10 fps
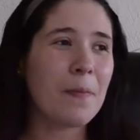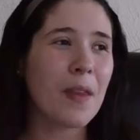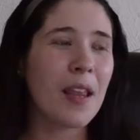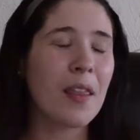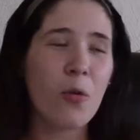
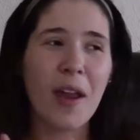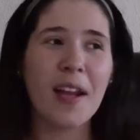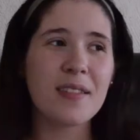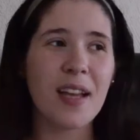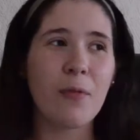In The
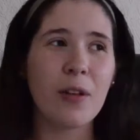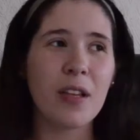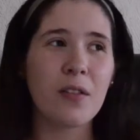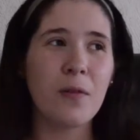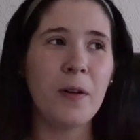Greatest, I
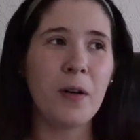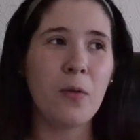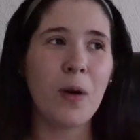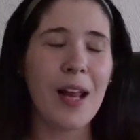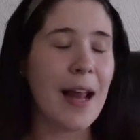really don't know
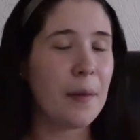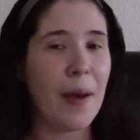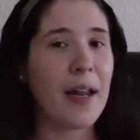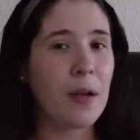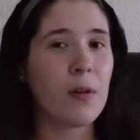what
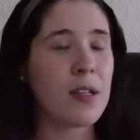animatic